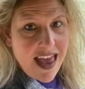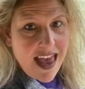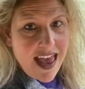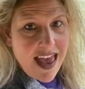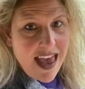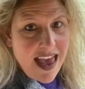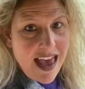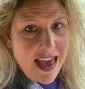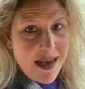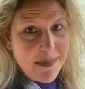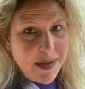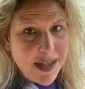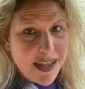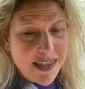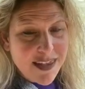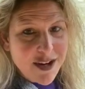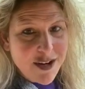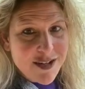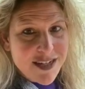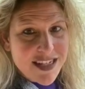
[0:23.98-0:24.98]
Happy
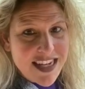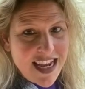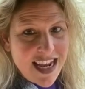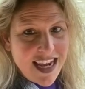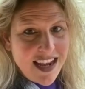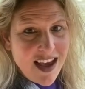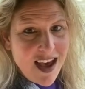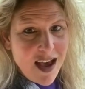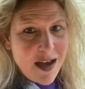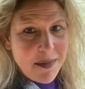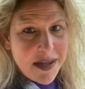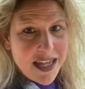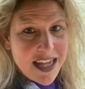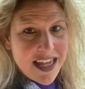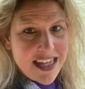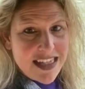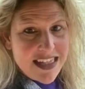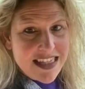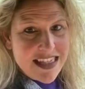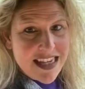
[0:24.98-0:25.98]
Thursday,
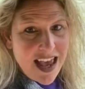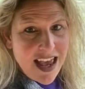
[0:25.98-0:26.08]
Comets.